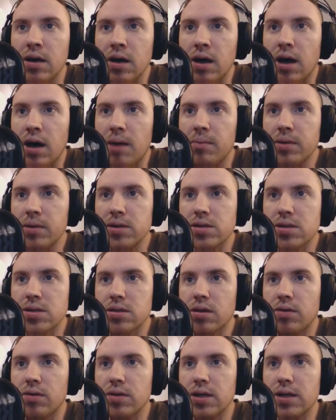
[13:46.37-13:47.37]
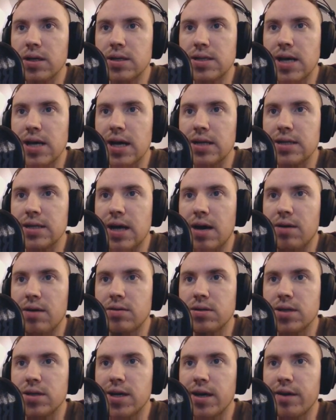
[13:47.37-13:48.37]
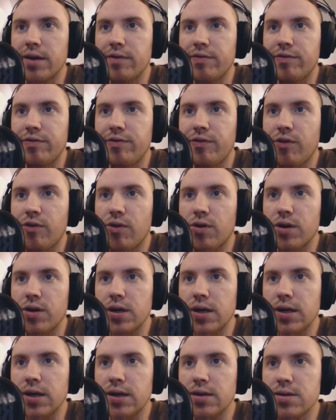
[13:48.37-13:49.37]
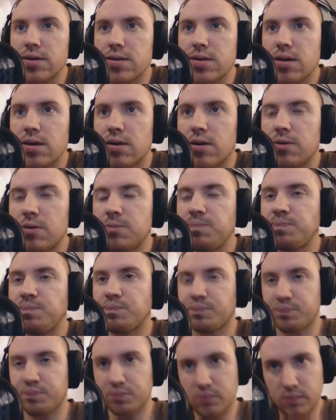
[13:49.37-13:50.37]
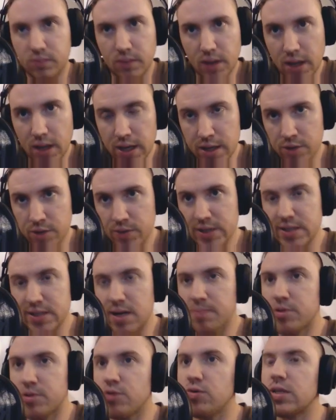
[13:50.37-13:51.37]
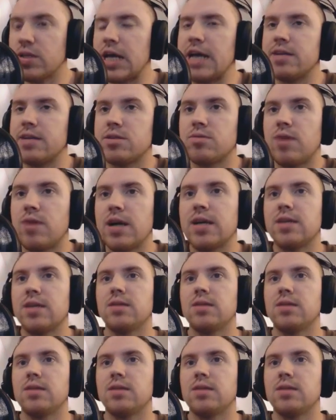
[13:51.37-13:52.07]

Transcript: I'm going to slow that attack down to like 40 or so. And the reason I'm doing that is so I can